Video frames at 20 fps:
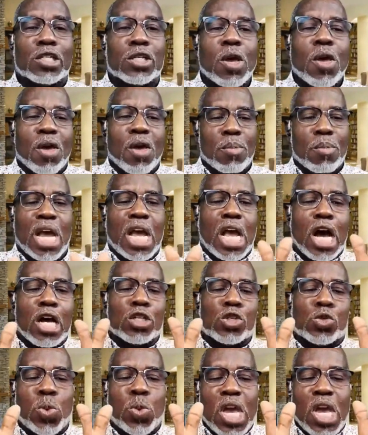because
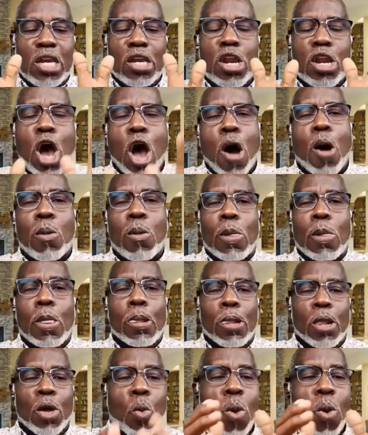we know
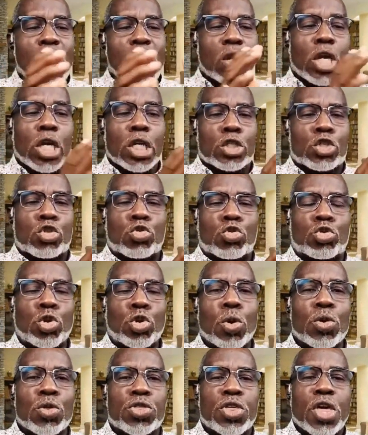what is truth
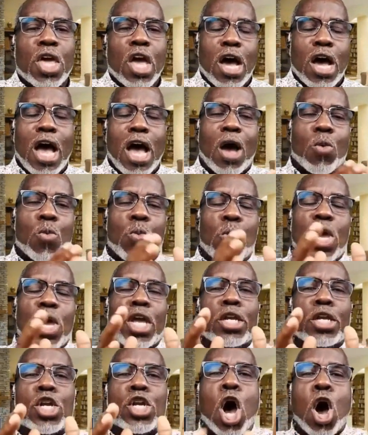and we
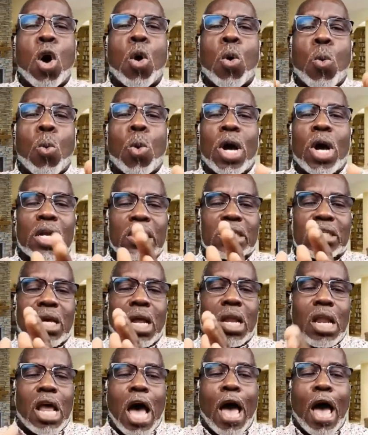know what is a
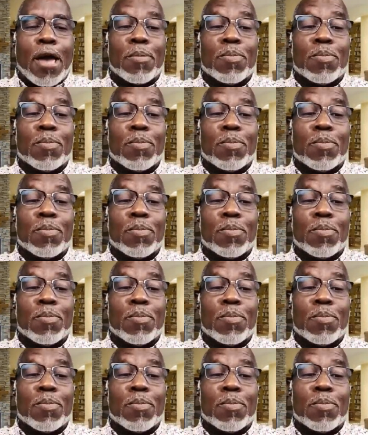lie,